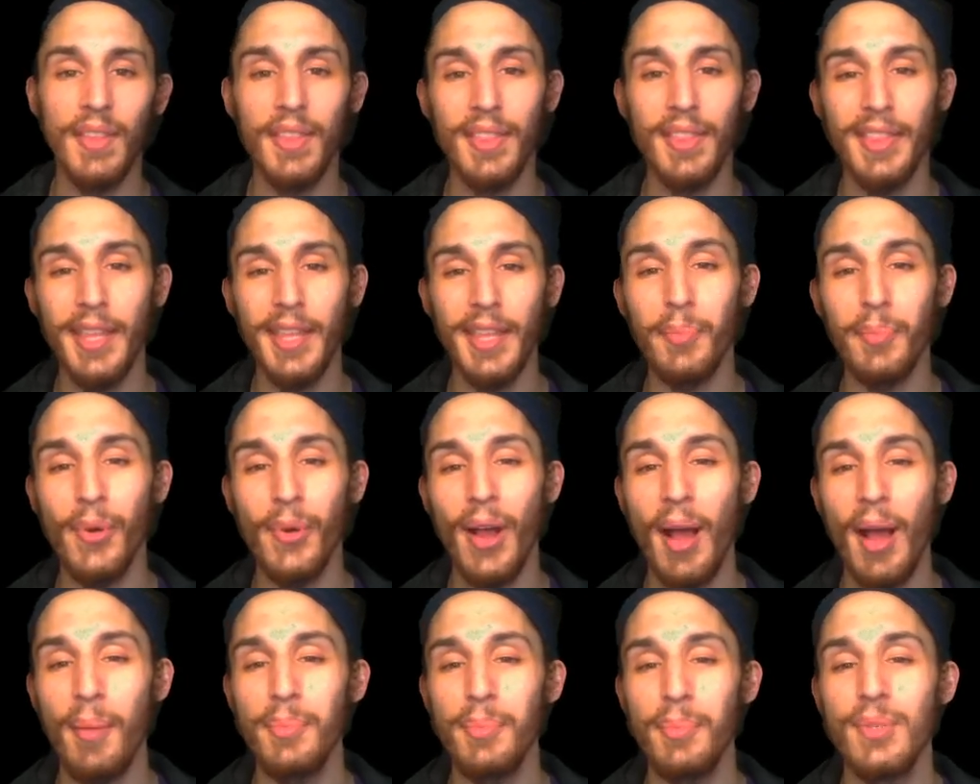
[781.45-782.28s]
Then
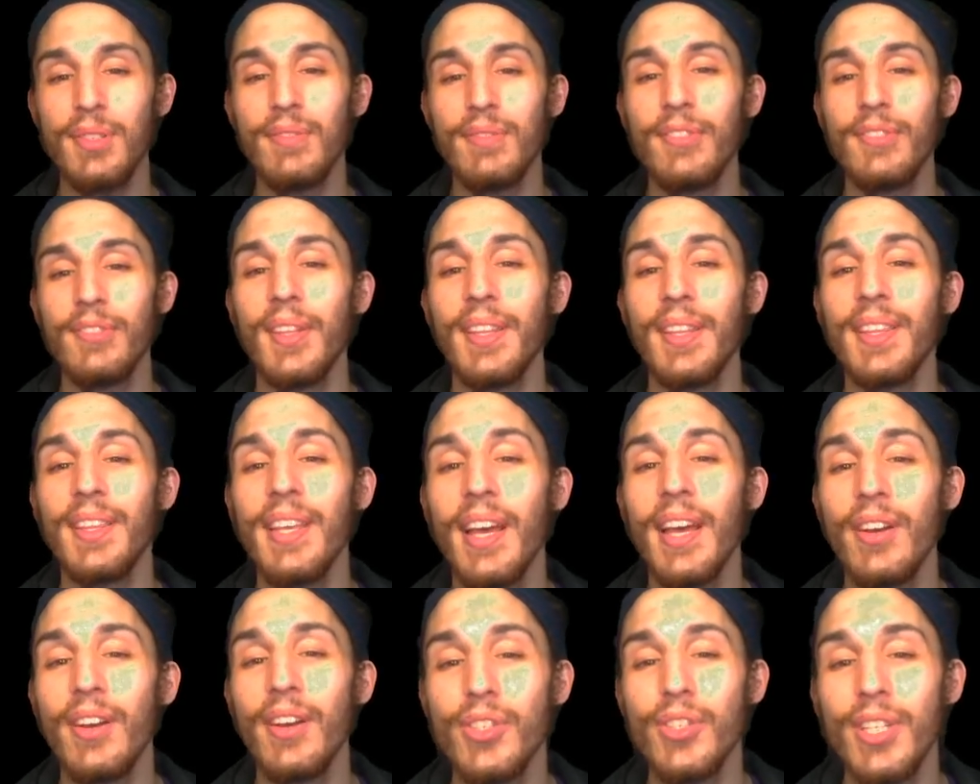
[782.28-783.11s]
perhaps feeling the
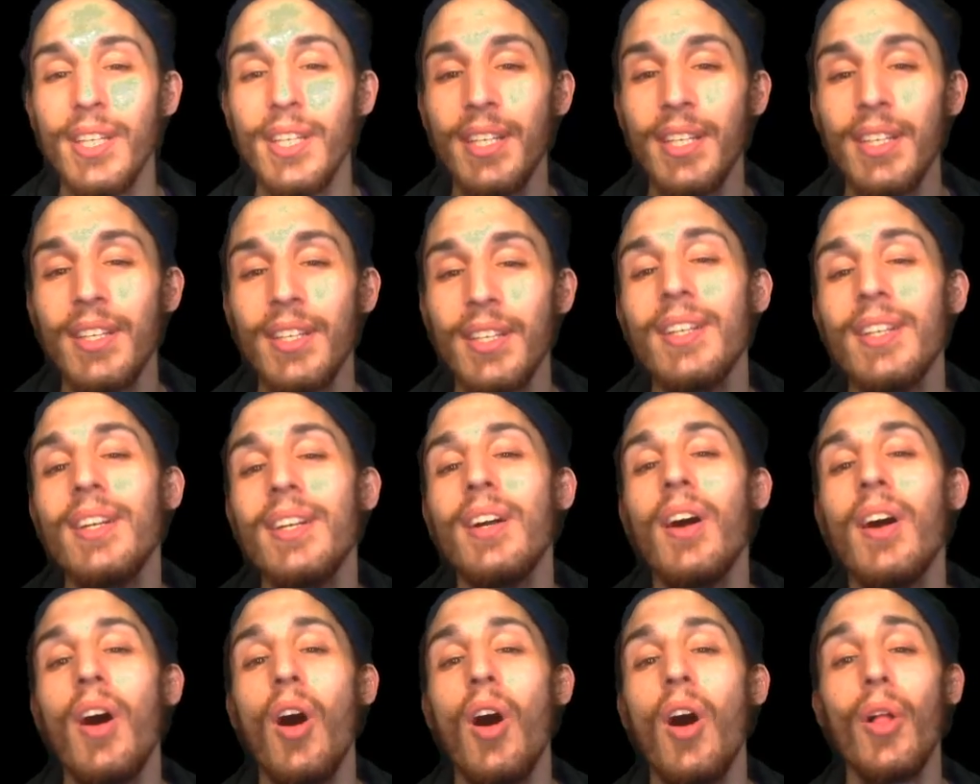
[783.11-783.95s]
energy
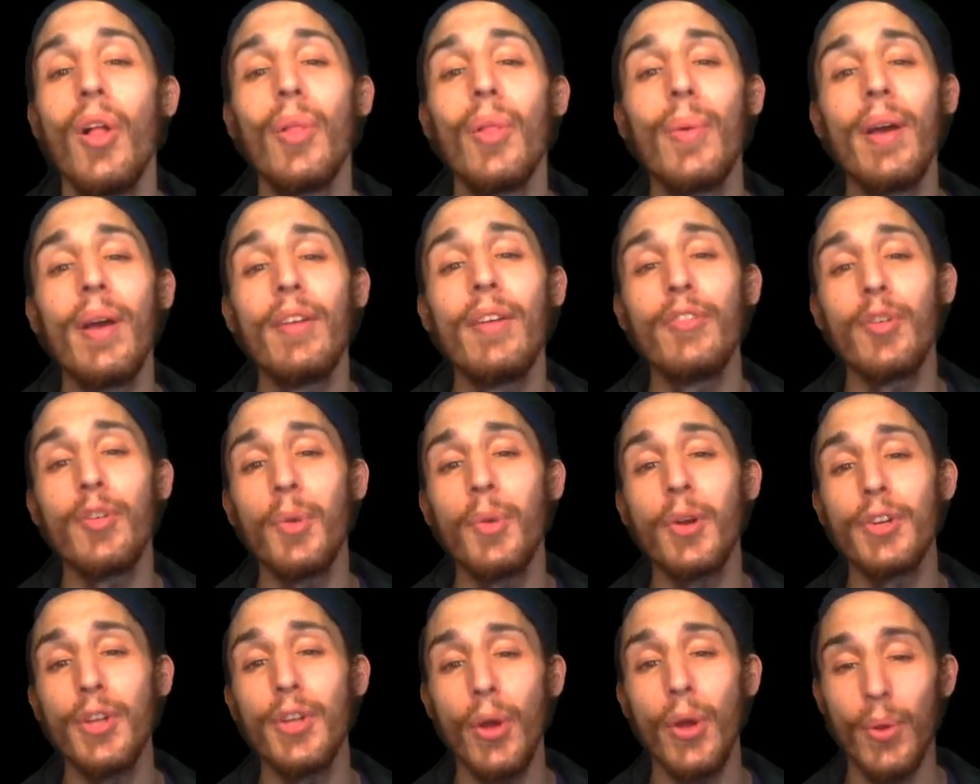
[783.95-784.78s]
all the way from
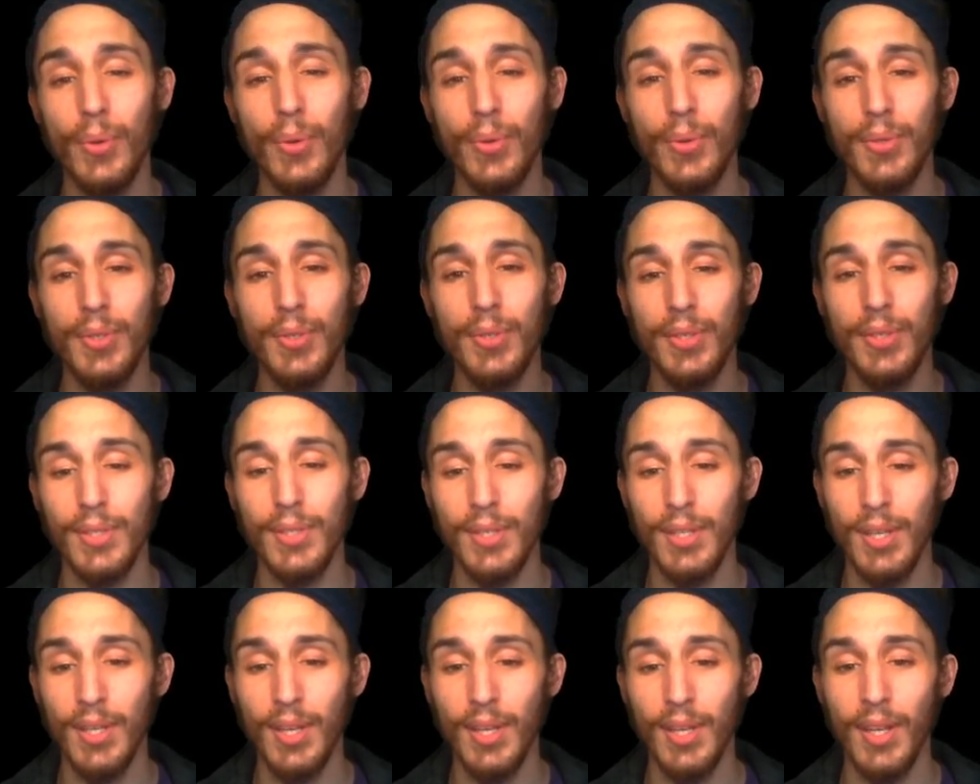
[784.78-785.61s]
our toes,
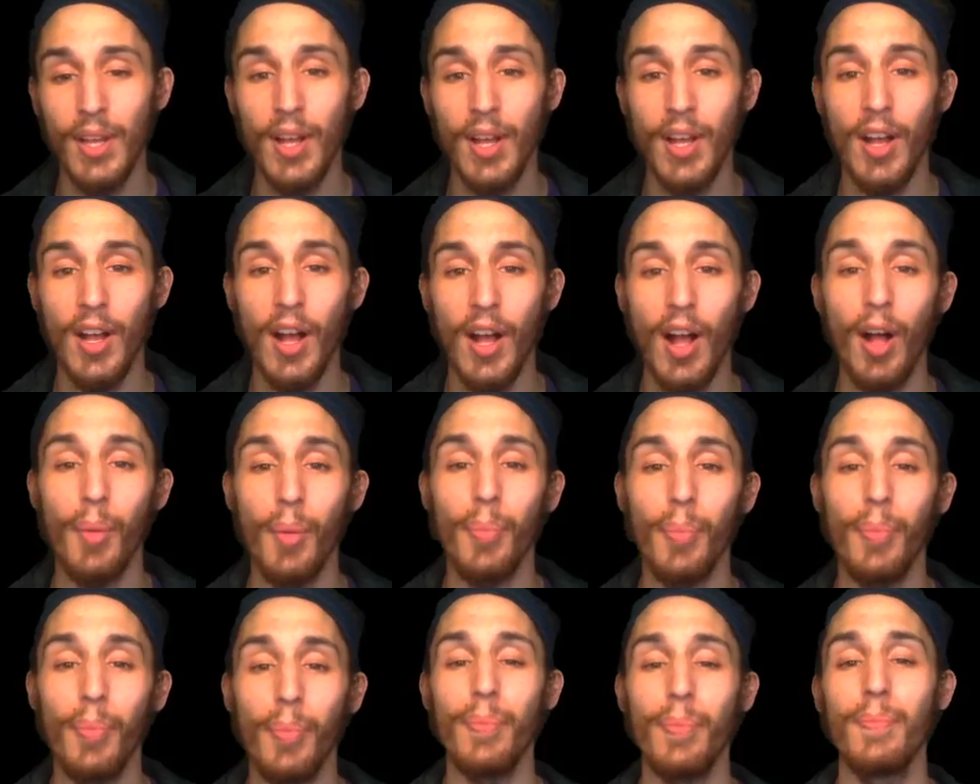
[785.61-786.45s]
up
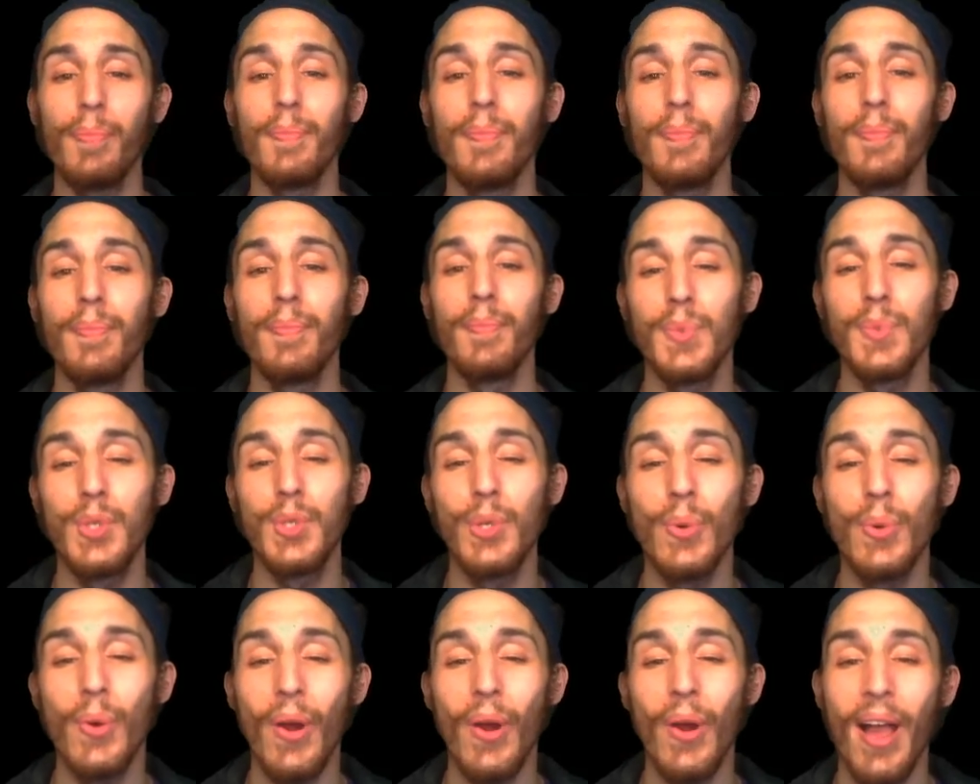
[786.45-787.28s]

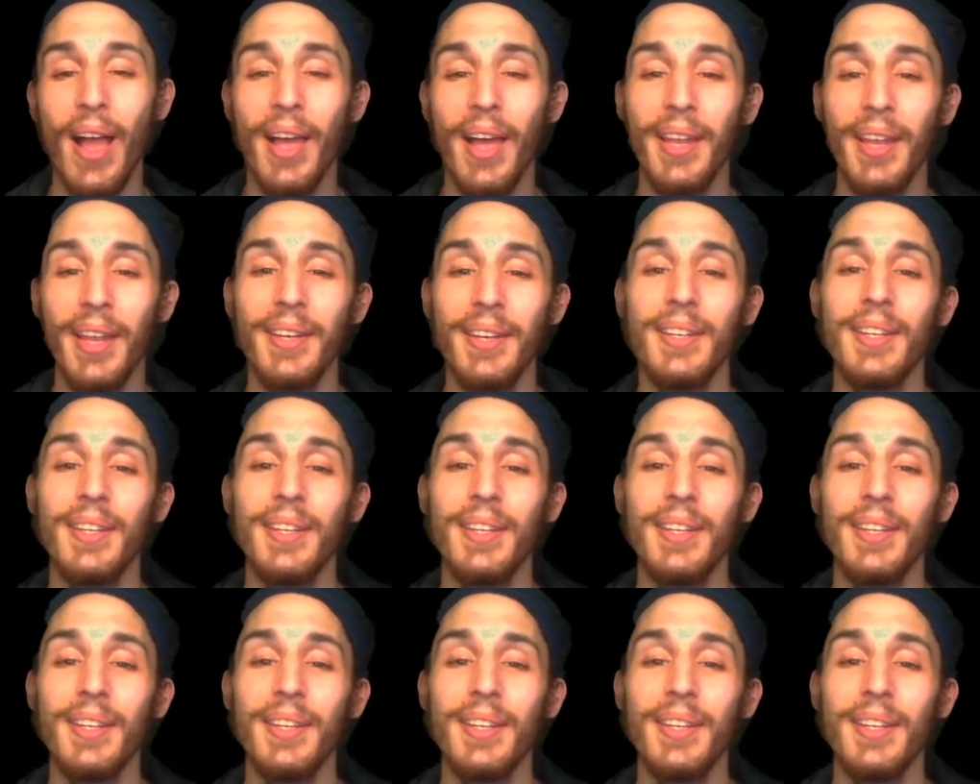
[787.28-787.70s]
to our head,